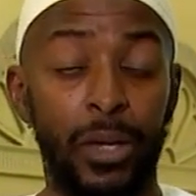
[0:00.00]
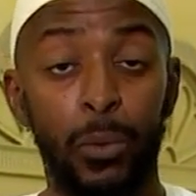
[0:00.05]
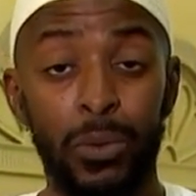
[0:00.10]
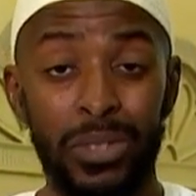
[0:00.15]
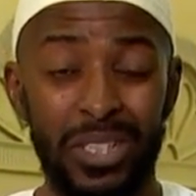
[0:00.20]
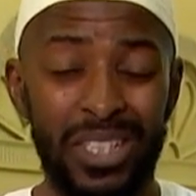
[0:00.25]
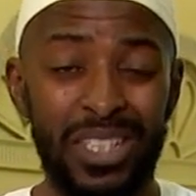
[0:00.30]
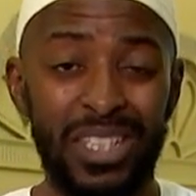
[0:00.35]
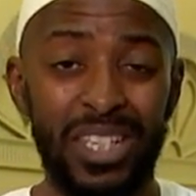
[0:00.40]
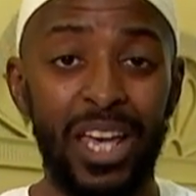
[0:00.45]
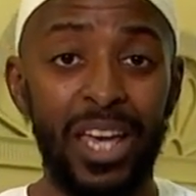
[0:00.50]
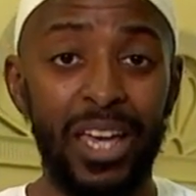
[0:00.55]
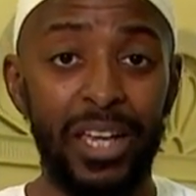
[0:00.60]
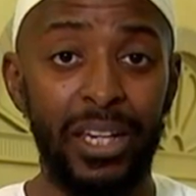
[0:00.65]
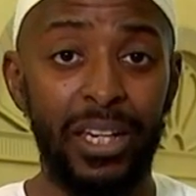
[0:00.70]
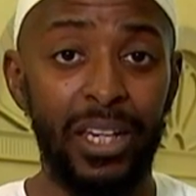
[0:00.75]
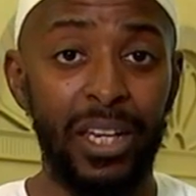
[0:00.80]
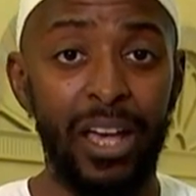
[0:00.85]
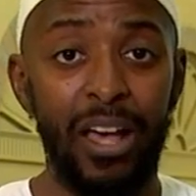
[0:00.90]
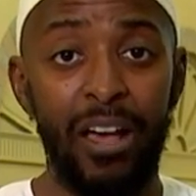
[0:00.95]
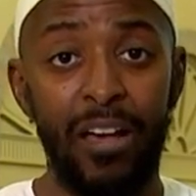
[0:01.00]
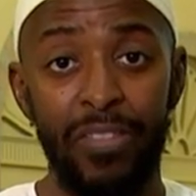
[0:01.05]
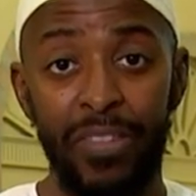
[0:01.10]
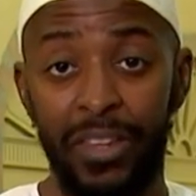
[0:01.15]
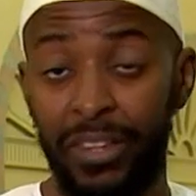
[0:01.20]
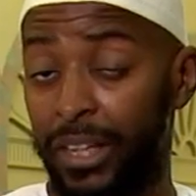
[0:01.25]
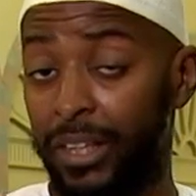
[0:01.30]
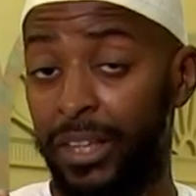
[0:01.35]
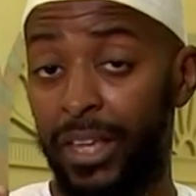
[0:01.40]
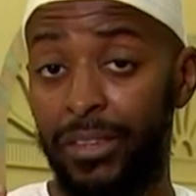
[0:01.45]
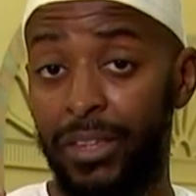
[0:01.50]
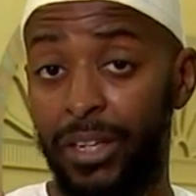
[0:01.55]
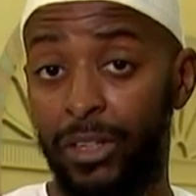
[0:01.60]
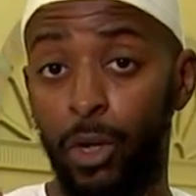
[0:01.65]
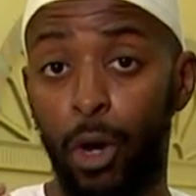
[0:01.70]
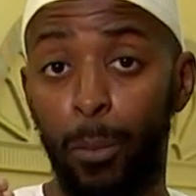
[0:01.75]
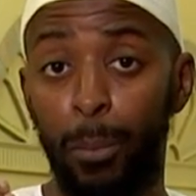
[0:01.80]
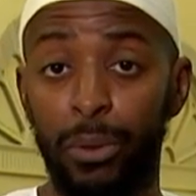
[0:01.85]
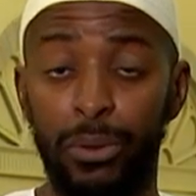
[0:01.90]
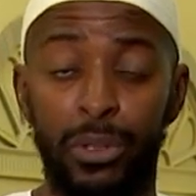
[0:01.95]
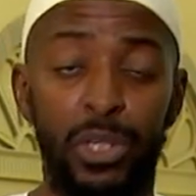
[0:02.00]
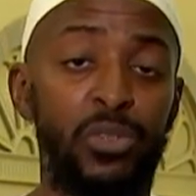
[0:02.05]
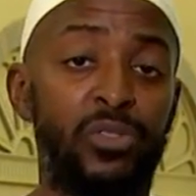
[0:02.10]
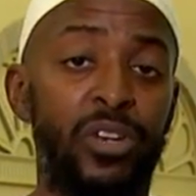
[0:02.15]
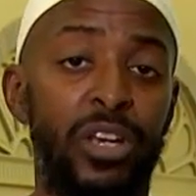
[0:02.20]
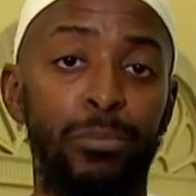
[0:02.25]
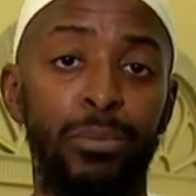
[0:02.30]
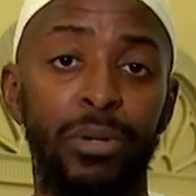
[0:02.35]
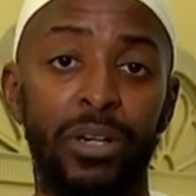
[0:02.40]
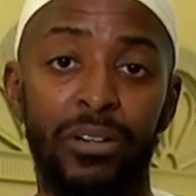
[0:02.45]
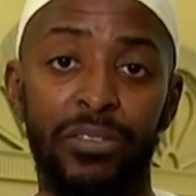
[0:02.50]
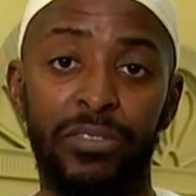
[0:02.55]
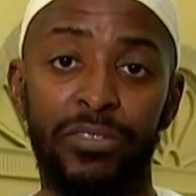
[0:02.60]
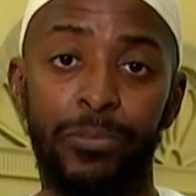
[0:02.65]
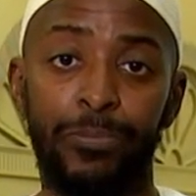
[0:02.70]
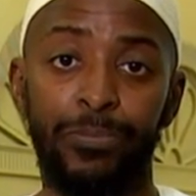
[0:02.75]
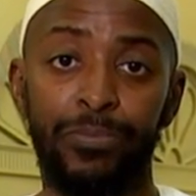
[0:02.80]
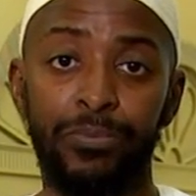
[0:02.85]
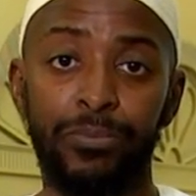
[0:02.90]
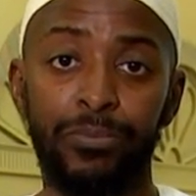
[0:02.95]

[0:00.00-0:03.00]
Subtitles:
It was a sign that they're not upon the straight path.